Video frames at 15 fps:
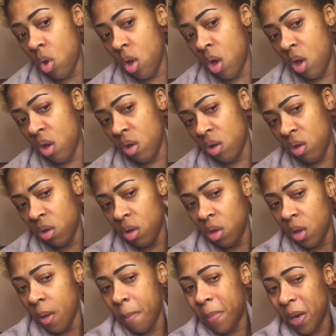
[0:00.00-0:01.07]

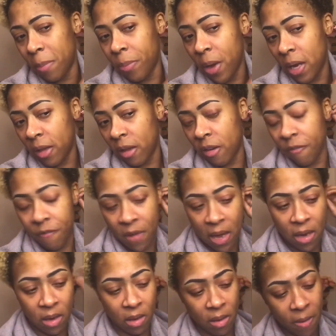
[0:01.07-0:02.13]
But I'm probably gonna
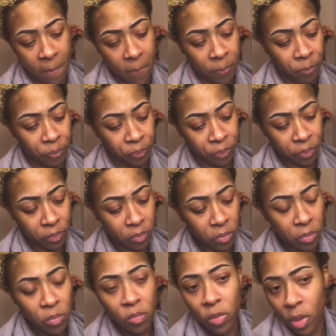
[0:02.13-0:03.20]
find a
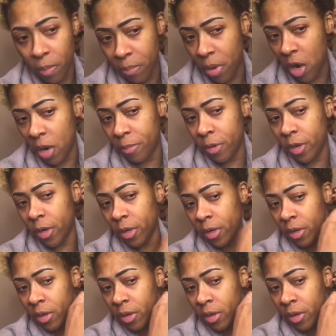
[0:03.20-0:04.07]
barber